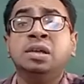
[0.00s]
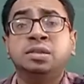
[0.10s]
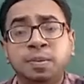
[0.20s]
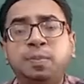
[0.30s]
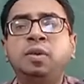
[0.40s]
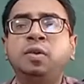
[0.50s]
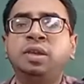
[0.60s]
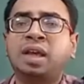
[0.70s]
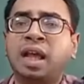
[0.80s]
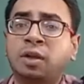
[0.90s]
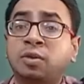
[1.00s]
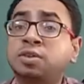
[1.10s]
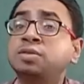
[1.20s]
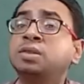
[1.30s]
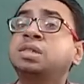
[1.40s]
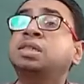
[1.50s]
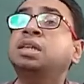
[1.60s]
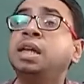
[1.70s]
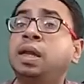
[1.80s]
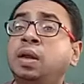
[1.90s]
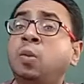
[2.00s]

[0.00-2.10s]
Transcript: simple with the calculation, just see